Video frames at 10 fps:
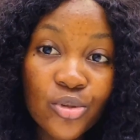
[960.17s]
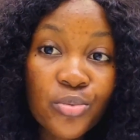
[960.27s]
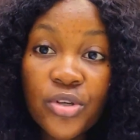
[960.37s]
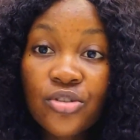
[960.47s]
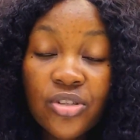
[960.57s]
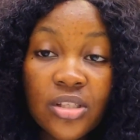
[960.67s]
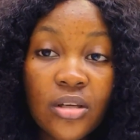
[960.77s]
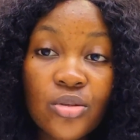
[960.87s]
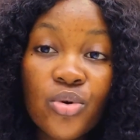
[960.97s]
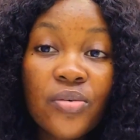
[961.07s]
but it's just
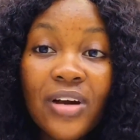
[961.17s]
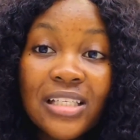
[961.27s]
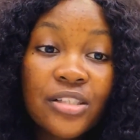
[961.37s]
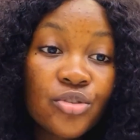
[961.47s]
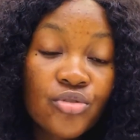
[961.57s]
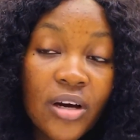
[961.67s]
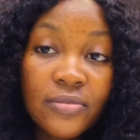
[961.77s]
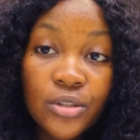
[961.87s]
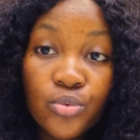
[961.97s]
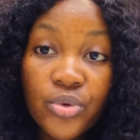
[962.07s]
so if you're actually
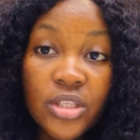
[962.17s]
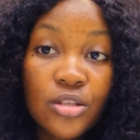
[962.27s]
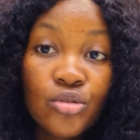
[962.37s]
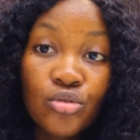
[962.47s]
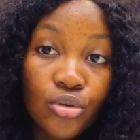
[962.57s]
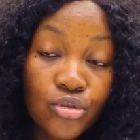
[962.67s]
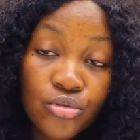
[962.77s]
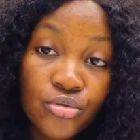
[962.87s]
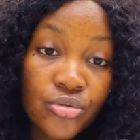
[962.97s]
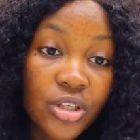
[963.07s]
traveling with your
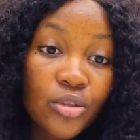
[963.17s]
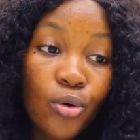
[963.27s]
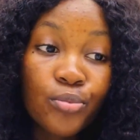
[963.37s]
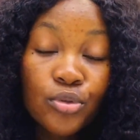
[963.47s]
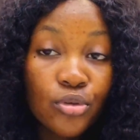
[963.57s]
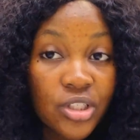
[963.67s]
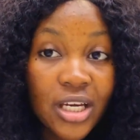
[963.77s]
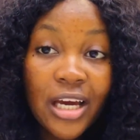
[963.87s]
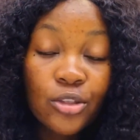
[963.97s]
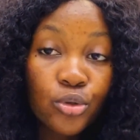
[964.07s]
children or your
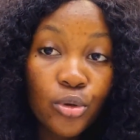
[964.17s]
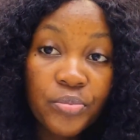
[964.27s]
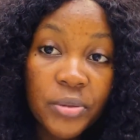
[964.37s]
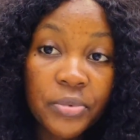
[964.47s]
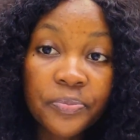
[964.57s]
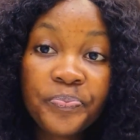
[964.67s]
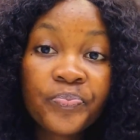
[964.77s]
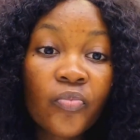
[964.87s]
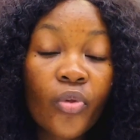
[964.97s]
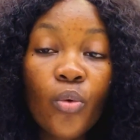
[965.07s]
child or your baby,
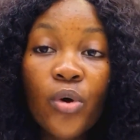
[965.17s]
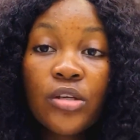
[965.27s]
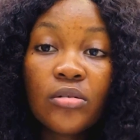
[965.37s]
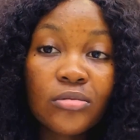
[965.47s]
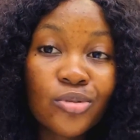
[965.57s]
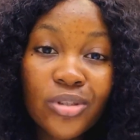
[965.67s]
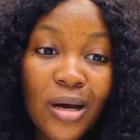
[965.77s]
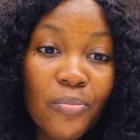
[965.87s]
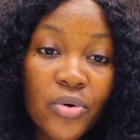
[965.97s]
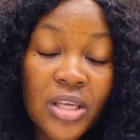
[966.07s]
when you know
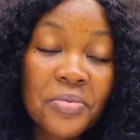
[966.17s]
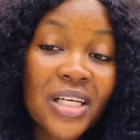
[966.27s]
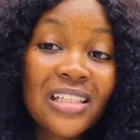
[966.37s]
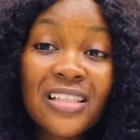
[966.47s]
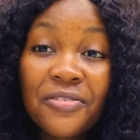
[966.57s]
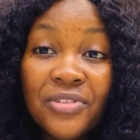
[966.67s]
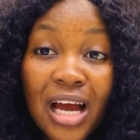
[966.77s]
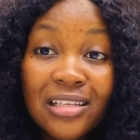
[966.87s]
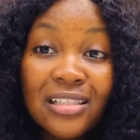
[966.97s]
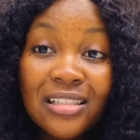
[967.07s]
that especially if they're
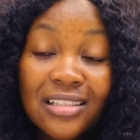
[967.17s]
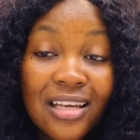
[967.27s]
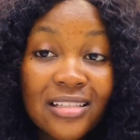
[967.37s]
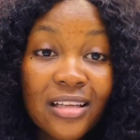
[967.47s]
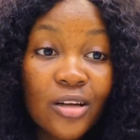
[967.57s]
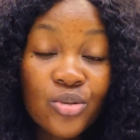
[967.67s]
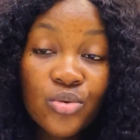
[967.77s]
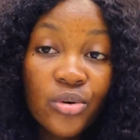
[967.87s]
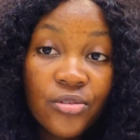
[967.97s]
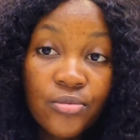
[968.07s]
actually less than
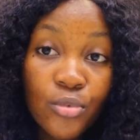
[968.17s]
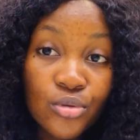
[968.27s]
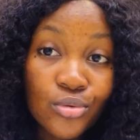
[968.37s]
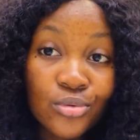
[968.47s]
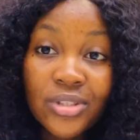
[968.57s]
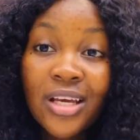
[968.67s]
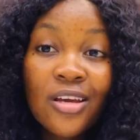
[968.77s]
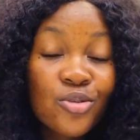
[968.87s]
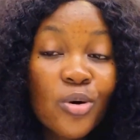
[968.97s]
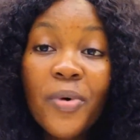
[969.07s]
12 months old,
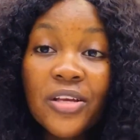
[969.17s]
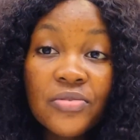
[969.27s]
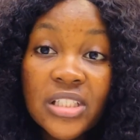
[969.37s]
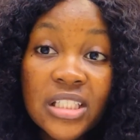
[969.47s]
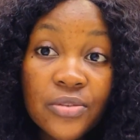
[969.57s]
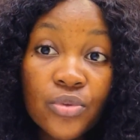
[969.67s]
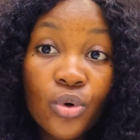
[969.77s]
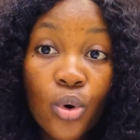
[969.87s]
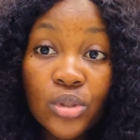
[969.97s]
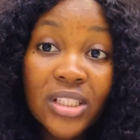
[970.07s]
sometimes it's really
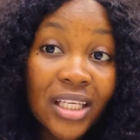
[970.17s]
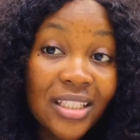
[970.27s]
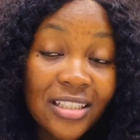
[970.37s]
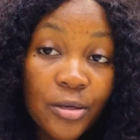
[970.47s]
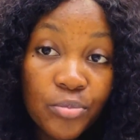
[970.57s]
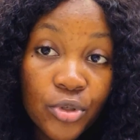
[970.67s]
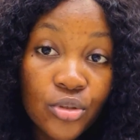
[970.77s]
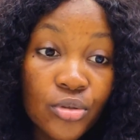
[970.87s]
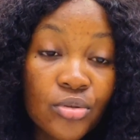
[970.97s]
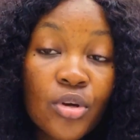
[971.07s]
difficult taking them
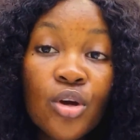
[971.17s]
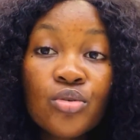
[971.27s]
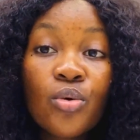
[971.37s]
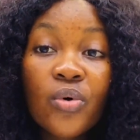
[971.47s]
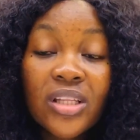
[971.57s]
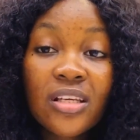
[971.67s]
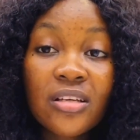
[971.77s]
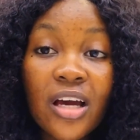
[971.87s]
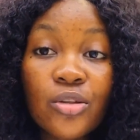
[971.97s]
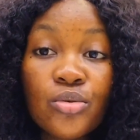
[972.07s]
pictures. So one thing you
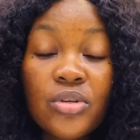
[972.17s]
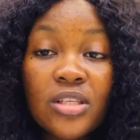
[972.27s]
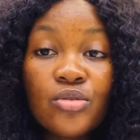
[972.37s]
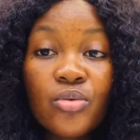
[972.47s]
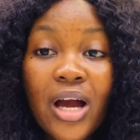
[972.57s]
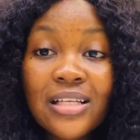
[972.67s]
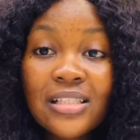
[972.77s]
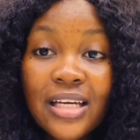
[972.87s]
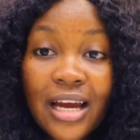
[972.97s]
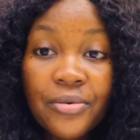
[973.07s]
can do is you can
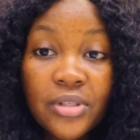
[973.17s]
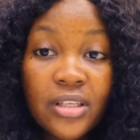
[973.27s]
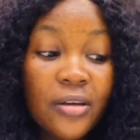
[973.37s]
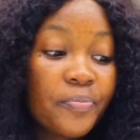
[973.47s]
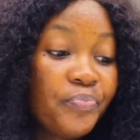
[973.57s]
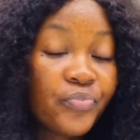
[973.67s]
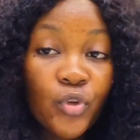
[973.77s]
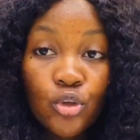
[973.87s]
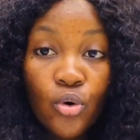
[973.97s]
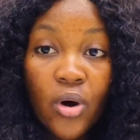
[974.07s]
actually carry them
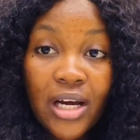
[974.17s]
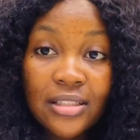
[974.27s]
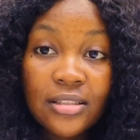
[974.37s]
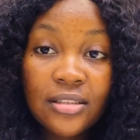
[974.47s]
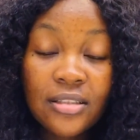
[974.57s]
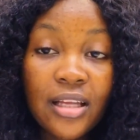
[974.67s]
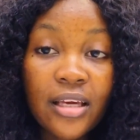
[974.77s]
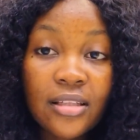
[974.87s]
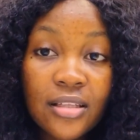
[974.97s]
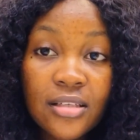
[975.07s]
in your hand
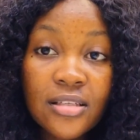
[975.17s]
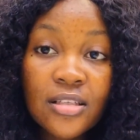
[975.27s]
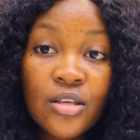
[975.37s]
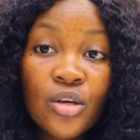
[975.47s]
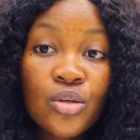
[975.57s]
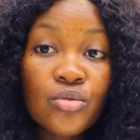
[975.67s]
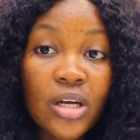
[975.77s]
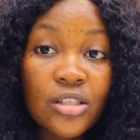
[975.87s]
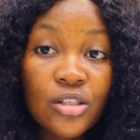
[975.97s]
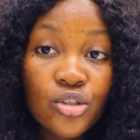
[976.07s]
like this to
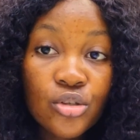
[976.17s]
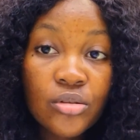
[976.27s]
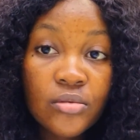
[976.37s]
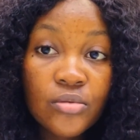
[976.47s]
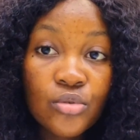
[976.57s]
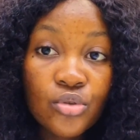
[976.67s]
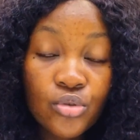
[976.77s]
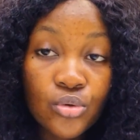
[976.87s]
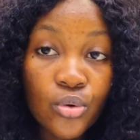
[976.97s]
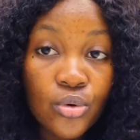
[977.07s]
actually
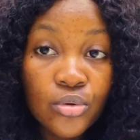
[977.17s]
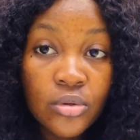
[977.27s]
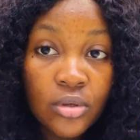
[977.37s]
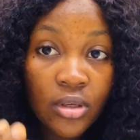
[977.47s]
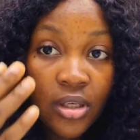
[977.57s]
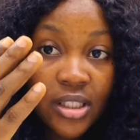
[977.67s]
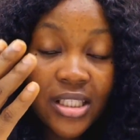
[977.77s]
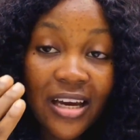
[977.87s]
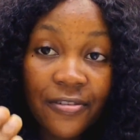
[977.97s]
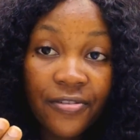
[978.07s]
show
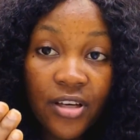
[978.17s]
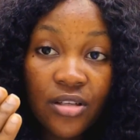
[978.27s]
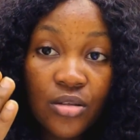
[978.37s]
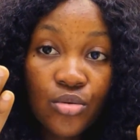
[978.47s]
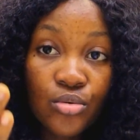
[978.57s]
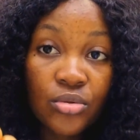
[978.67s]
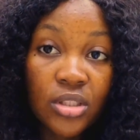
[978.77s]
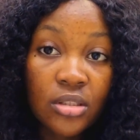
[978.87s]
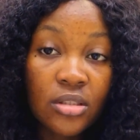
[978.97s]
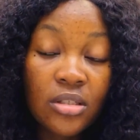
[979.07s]
their face to
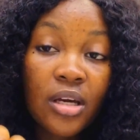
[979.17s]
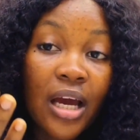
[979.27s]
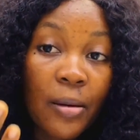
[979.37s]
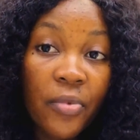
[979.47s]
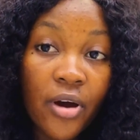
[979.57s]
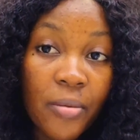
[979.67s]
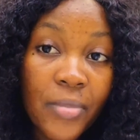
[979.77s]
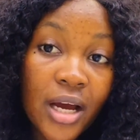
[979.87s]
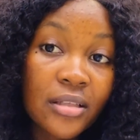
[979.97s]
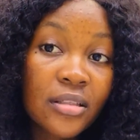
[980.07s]
the
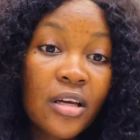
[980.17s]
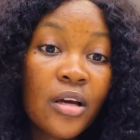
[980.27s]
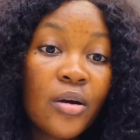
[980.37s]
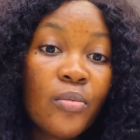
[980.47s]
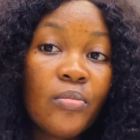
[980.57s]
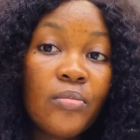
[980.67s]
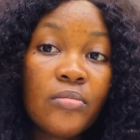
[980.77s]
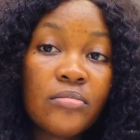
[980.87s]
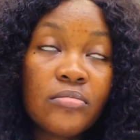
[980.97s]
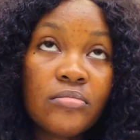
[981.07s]
cameraman.
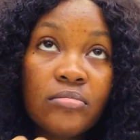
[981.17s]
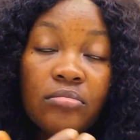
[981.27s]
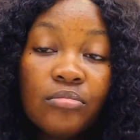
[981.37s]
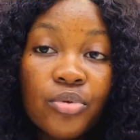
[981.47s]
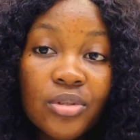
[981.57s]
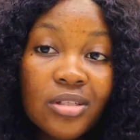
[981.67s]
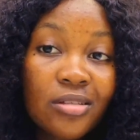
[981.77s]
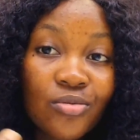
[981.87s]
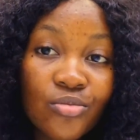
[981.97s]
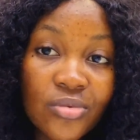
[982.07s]
But
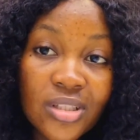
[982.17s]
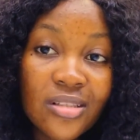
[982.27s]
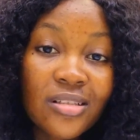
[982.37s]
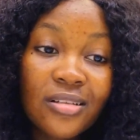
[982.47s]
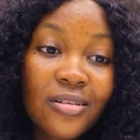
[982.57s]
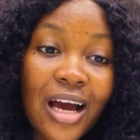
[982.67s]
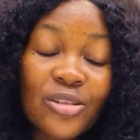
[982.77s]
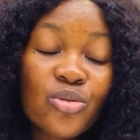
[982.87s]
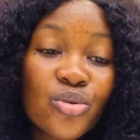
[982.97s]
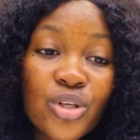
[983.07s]
I
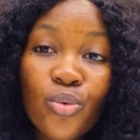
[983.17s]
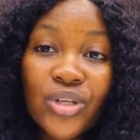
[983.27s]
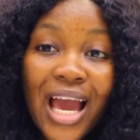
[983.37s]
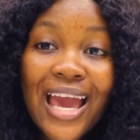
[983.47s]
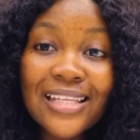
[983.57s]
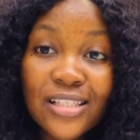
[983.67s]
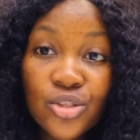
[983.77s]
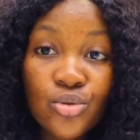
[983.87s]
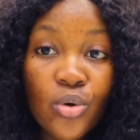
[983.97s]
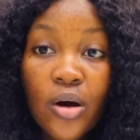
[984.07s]
don't know, they will try to
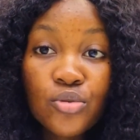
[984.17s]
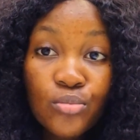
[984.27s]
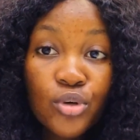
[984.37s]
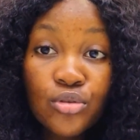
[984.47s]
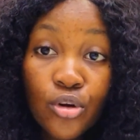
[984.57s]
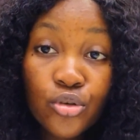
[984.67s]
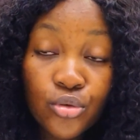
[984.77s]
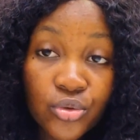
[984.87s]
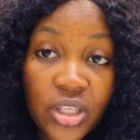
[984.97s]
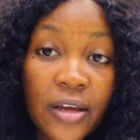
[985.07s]
edit you out, you must not show
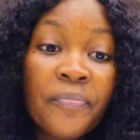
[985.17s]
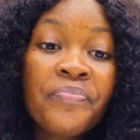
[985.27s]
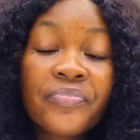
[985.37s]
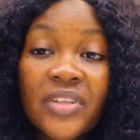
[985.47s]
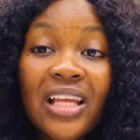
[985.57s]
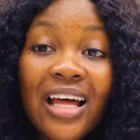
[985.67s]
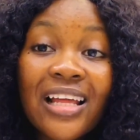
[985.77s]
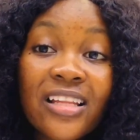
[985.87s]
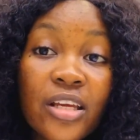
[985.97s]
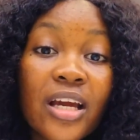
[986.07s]
there. Then
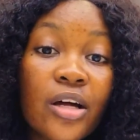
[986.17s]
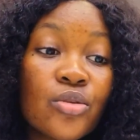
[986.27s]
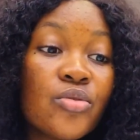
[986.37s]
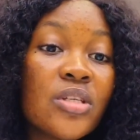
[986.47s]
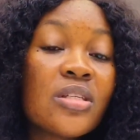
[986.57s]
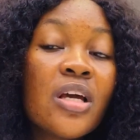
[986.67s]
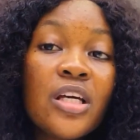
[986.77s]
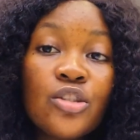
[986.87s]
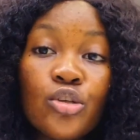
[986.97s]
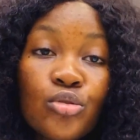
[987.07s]
another thing you can do is
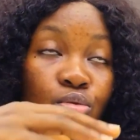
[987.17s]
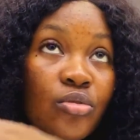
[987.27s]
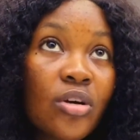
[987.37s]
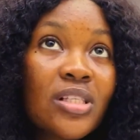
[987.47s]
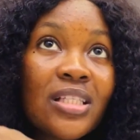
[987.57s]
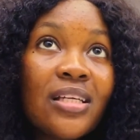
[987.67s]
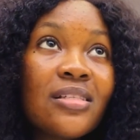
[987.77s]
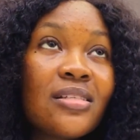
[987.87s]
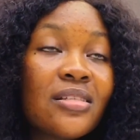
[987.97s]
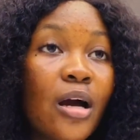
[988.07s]
they should just lay
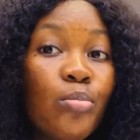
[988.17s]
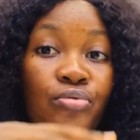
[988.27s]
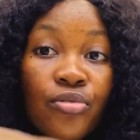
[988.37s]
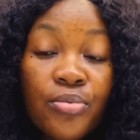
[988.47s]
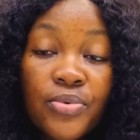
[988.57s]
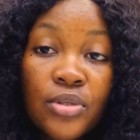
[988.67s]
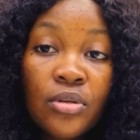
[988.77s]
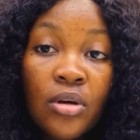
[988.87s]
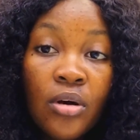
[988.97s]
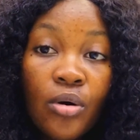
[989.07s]
their
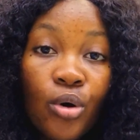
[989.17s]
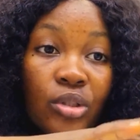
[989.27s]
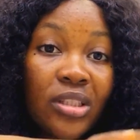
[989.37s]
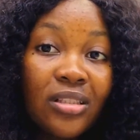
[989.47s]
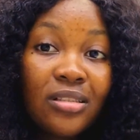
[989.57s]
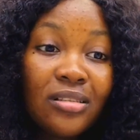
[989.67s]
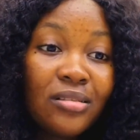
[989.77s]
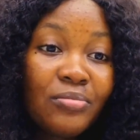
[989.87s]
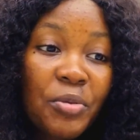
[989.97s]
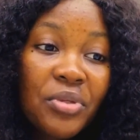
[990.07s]
props on the,
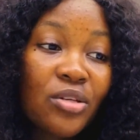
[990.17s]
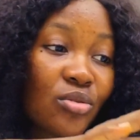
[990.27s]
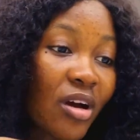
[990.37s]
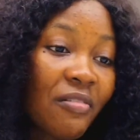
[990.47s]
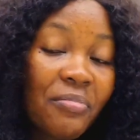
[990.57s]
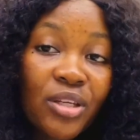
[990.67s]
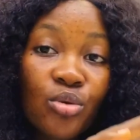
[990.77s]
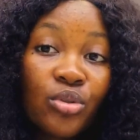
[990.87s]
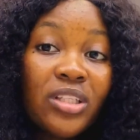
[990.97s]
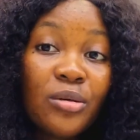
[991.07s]
maybe they used to have bed
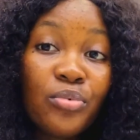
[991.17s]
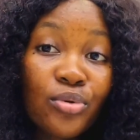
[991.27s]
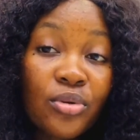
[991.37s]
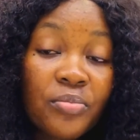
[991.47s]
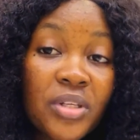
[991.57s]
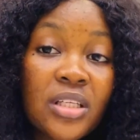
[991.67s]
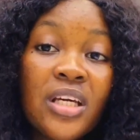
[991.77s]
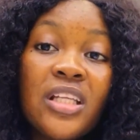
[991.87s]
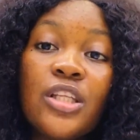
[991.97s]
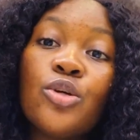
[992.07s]
or table or
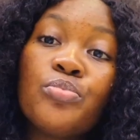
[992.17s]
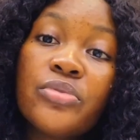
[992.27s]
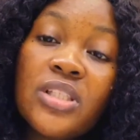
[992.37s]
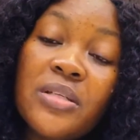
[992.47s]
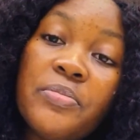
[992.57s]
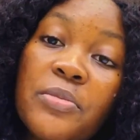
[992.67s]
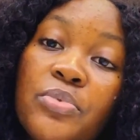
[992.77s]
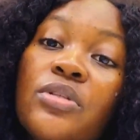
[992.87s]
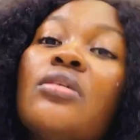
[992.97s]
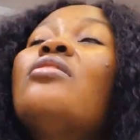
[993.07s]
something, they put the
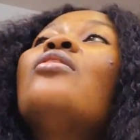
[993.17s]
baby